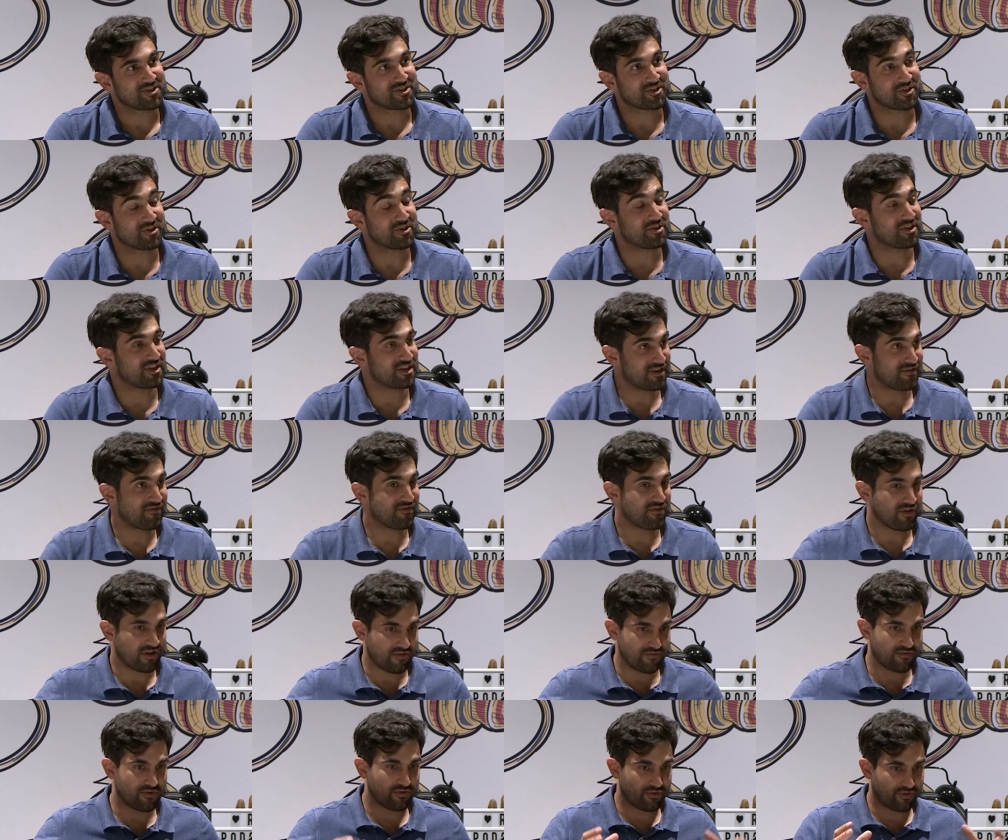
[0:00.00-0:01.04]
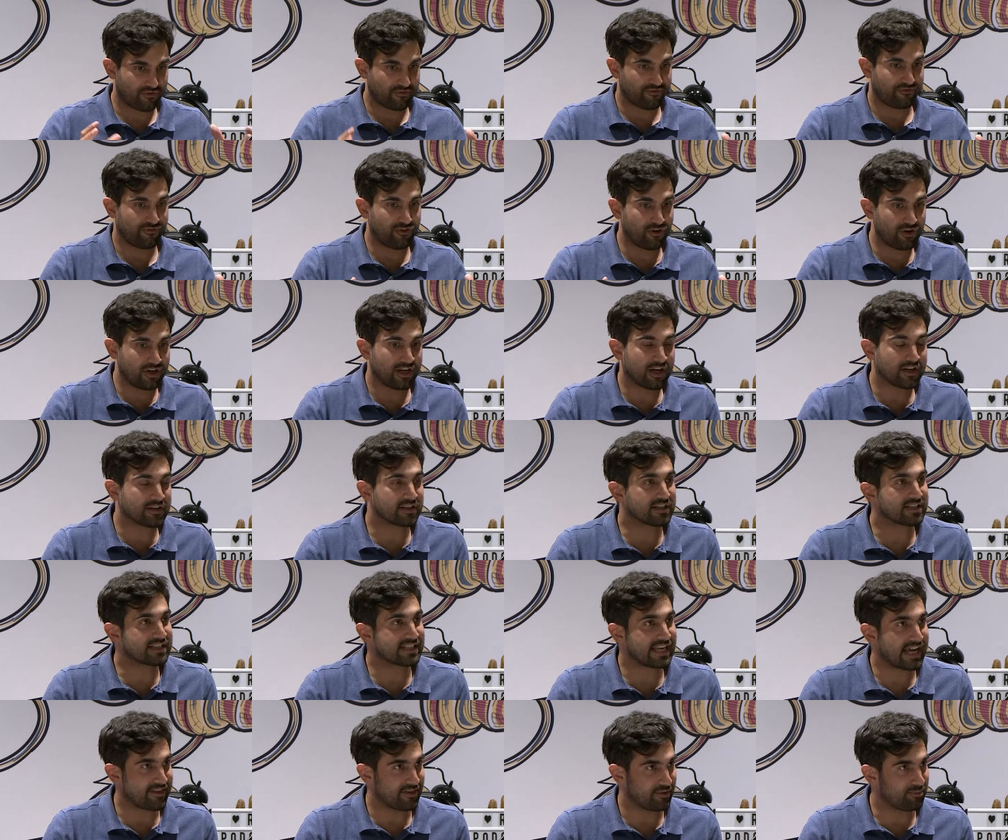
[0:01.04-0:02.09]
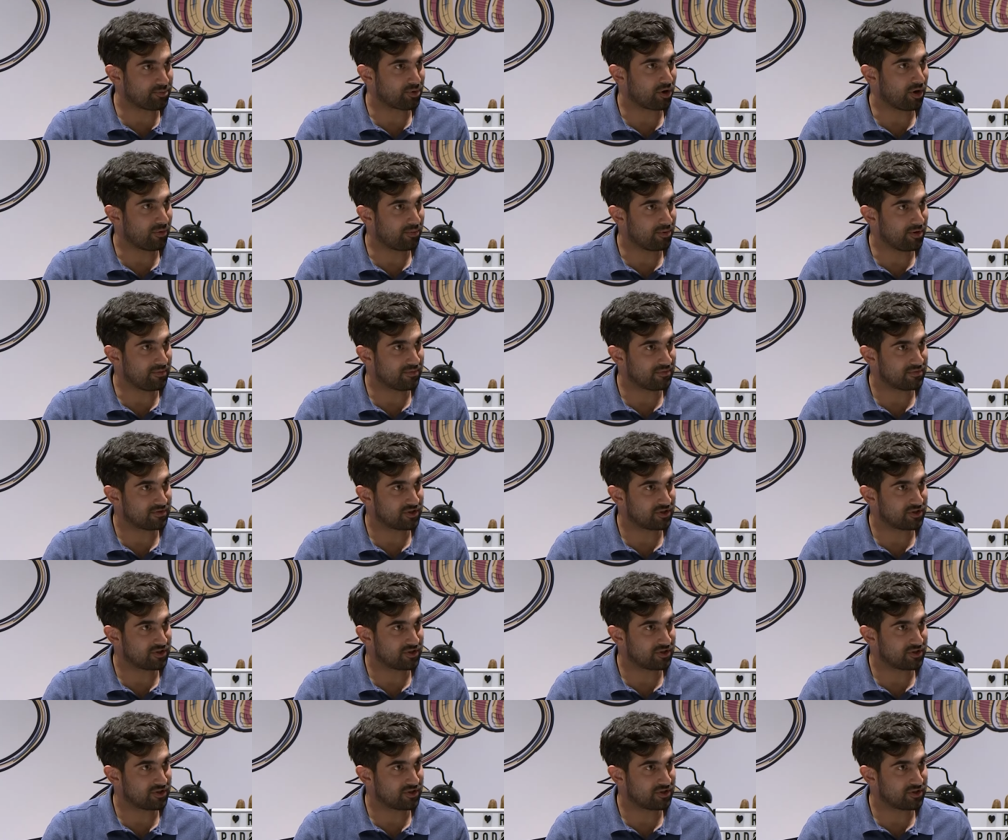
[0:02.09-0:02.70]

So you think if you fully understand the problem,